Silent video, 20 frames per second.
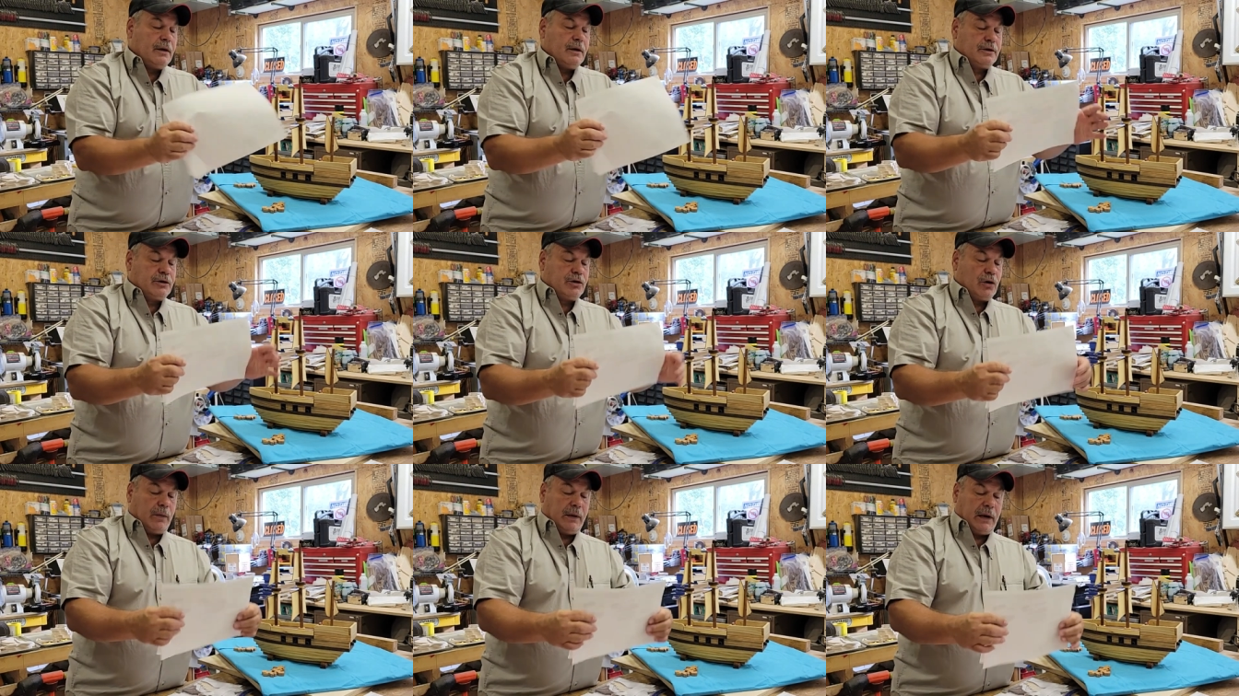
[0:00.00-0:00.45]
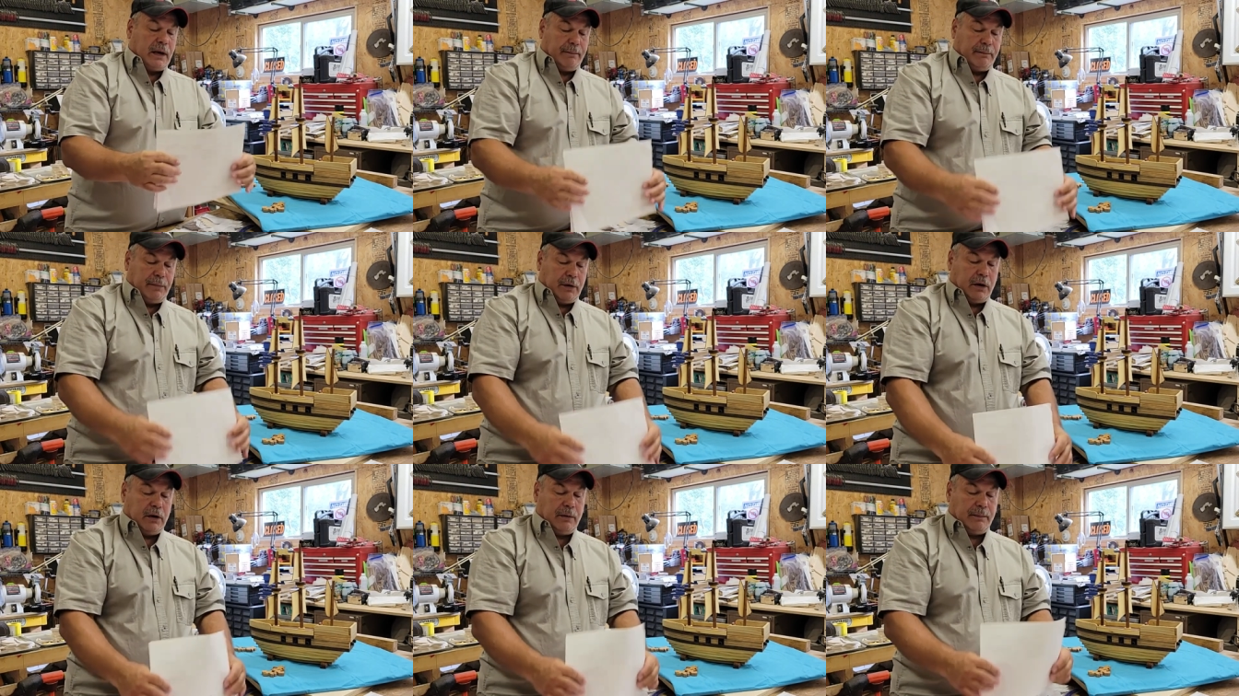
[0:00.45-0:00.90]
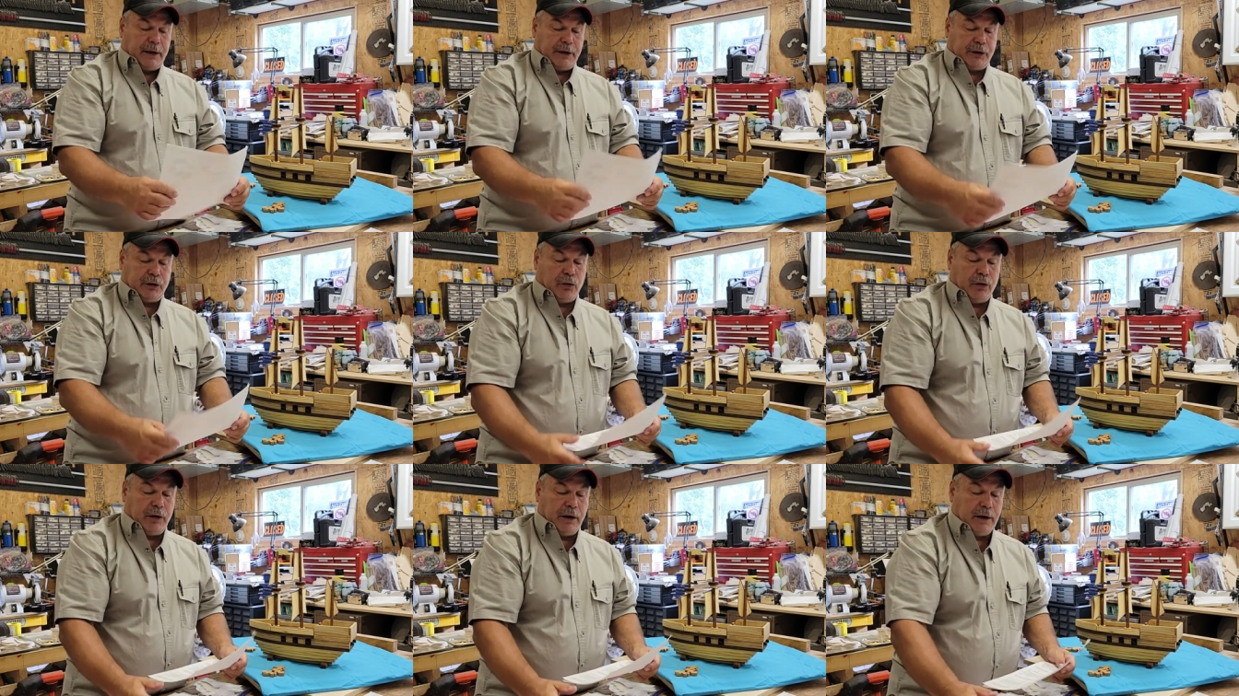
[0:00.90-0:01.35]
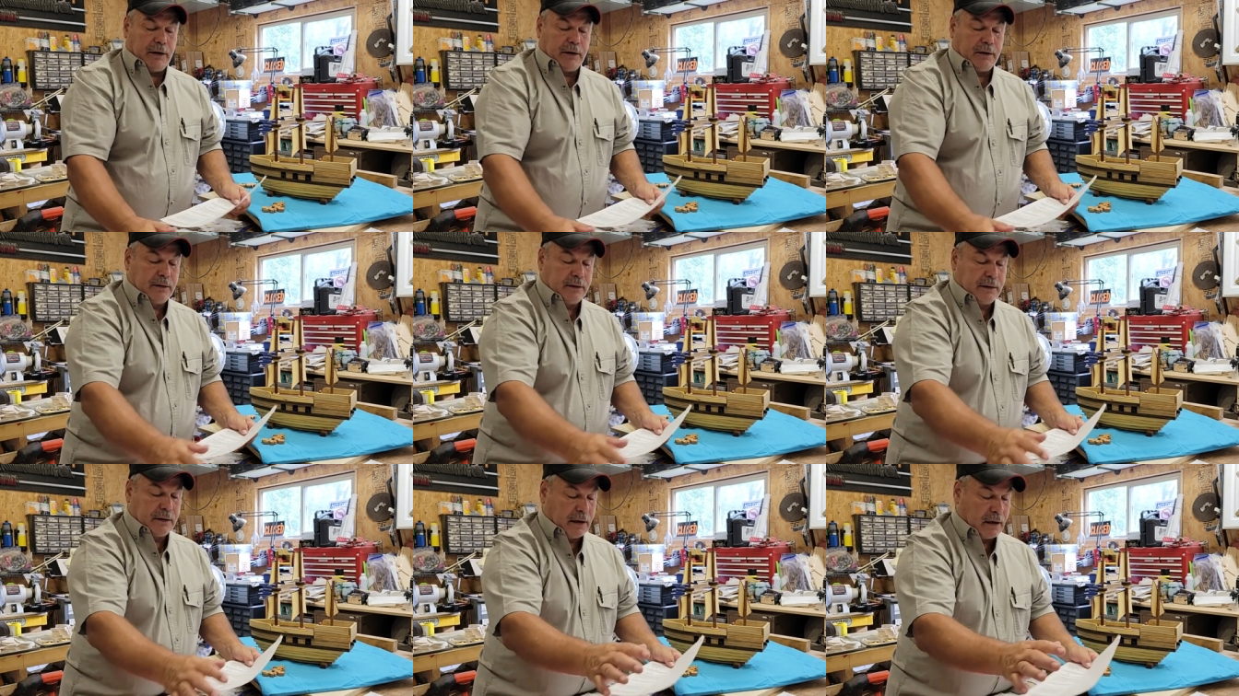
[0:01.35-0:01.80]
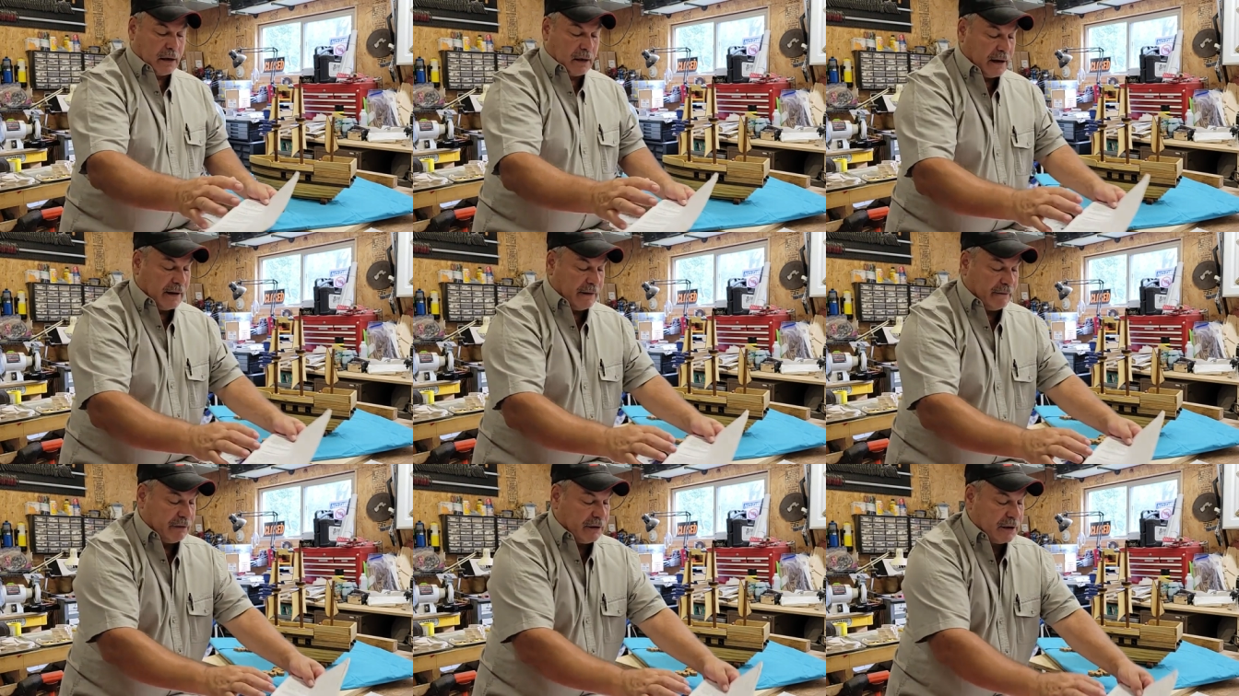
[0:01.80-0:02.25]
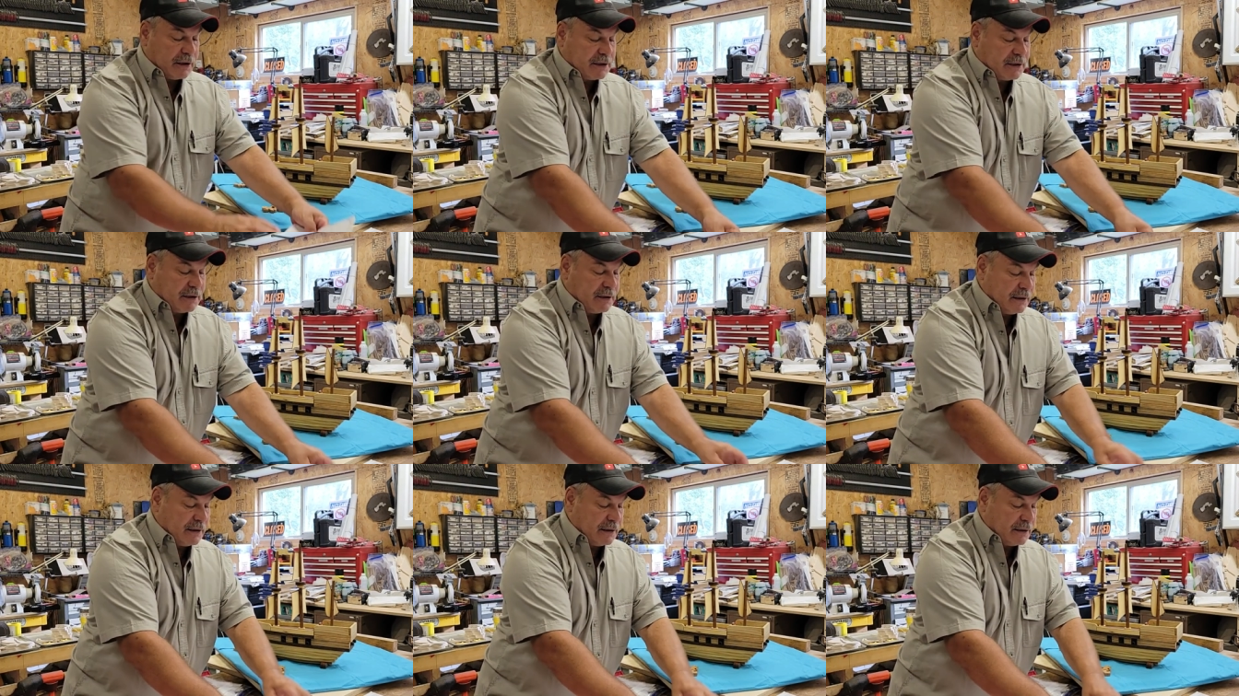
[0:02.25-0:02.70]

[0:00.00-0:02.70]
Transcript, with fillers: So when I'm building my toy, I'll have this